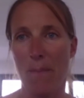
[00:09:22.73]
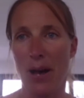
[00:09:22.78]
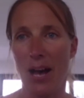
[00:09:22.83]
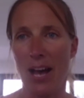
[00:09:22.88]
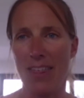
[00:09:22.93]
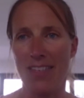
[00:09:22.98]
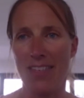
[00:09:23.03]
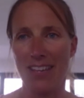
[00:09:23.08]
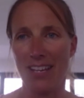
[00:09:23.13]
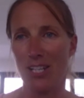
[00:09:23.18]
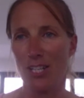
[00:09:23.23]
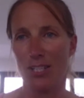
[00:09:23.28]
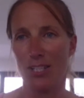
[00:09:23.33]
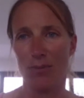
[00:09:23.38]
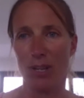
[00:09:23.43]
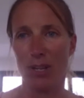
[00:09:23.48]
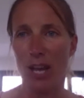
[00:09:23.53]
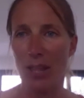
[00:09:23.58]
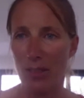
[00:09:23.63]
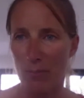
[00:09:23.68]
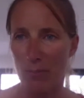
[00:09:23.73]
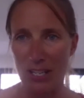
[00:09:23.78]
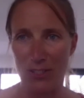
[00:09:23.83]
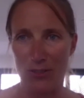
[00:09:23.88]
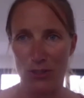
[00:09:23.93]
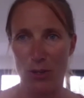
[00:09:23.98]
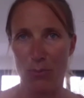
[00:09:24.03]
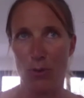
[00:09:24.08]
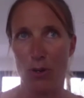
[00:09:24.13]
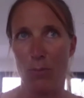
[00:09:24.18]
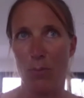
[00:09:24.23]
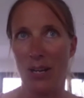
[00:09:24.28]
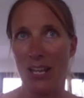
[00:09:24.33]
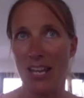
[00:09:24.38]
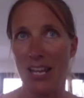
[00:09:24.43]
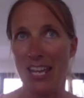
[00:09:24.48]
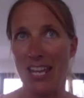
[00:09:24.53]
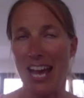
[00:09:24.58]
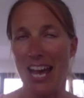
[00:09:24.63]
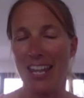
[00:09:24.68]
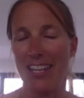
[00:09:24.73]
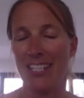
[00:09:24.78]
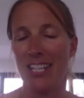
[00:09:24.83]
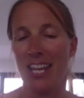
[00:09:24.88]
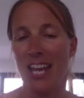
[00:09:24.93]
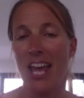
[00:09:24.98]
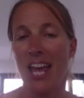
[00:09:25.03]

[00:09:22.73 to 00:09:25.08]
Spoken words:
but I think I just learned the breaststroke properly and